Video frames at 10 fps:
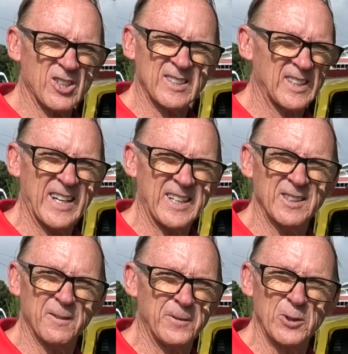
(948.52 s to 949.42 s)

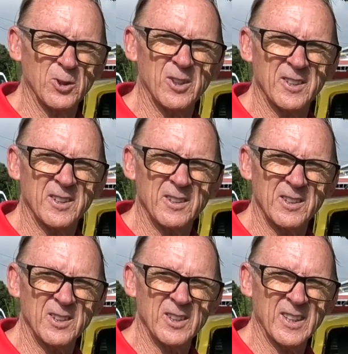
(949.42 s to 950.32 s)
isolating the fuel on
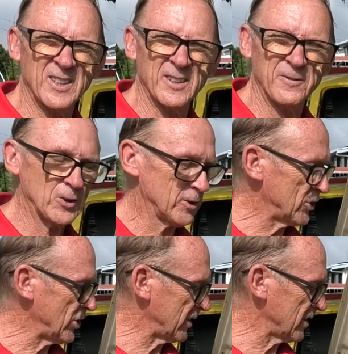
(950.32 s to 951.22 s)
a
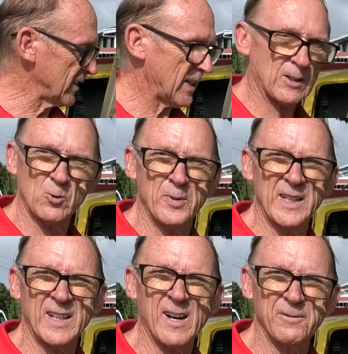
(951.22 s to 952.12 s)
fuel-injected car will
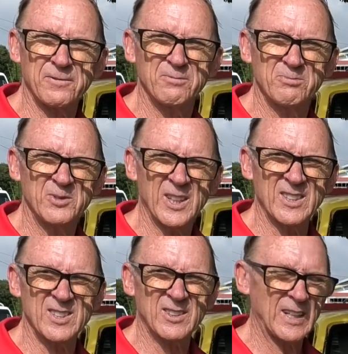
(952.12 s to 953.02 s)
be enough. You
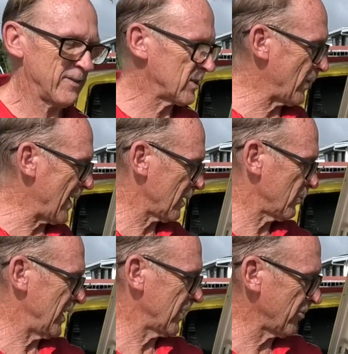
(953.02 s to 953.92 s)
can still have spark
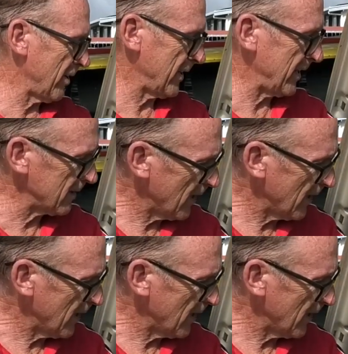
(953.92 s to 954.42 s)
being thrown out,